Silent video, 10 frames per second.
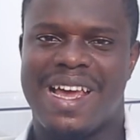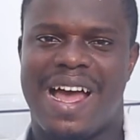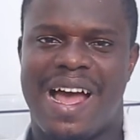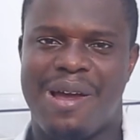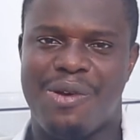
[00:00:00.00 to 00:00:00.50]

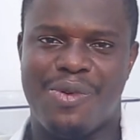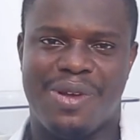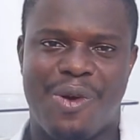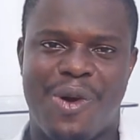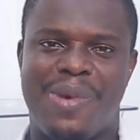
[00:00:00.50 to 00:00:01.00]
I will
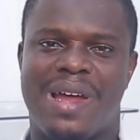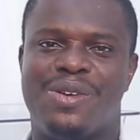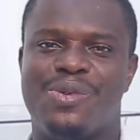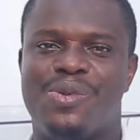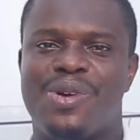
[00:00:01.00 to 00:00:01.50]
come
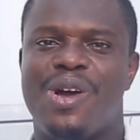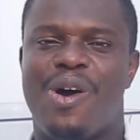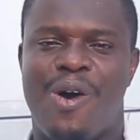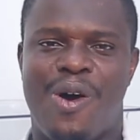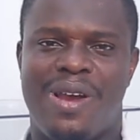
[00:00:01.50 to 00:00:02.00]
and do
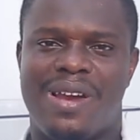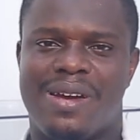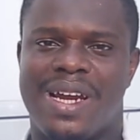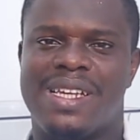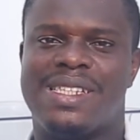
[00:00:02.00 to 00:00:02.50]
all
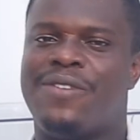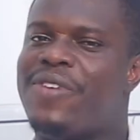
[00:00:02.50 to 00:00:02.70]
related